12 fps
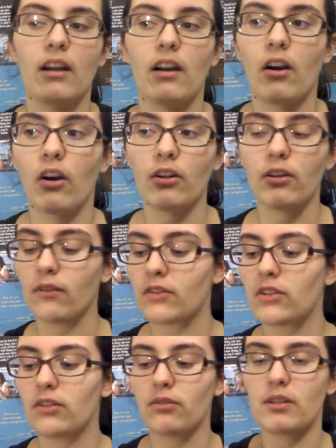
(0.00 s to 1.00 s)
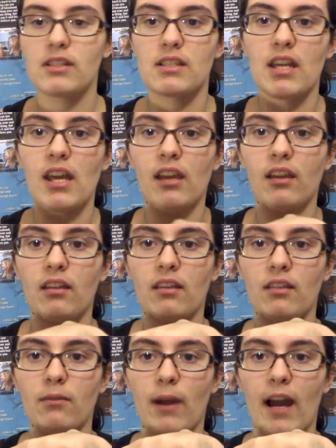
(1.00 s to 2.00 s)
all you have to do is take the
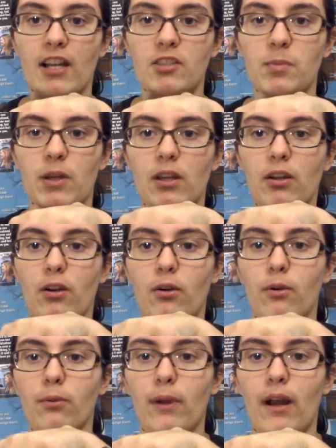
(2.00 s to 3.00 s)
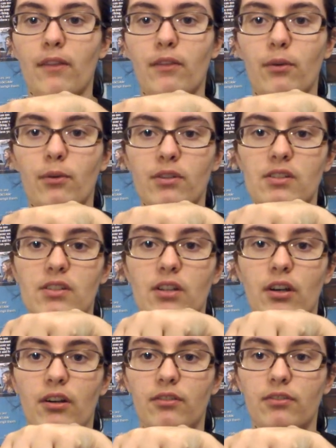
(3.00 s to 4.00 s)
rasp and go around the horse's
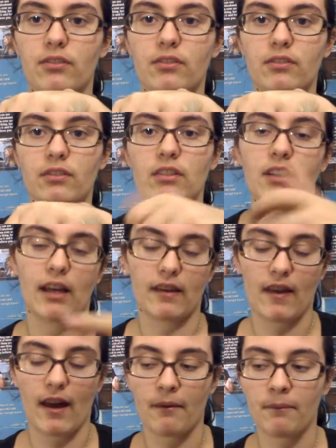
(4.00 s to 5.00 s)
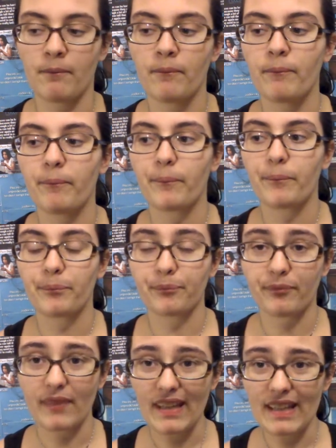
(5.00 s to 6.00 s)
hoof like that.
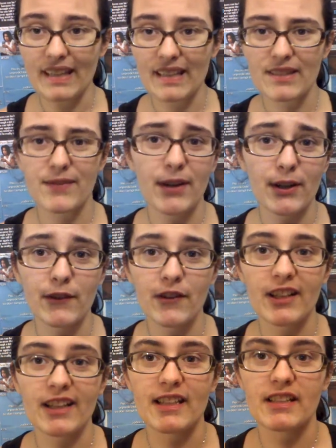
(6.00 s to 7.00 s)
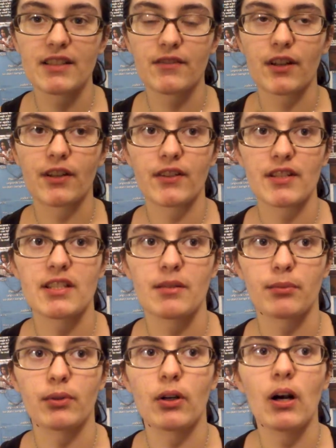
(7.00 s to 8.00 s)
It's very, very easy, very, very
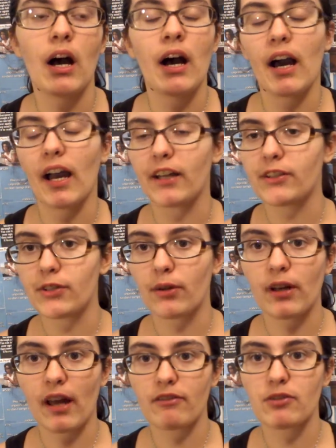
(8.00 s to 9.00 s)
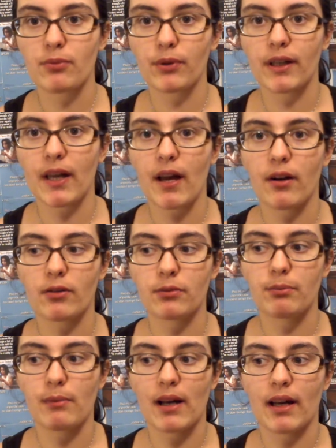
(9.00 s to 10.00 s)
simple. I don't have to bring out
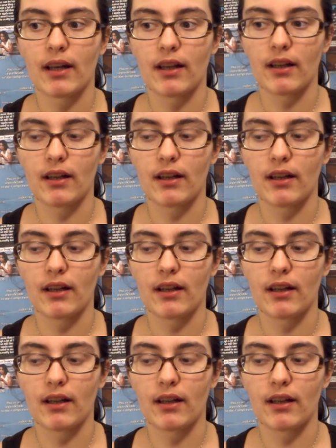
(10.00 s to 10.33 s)
I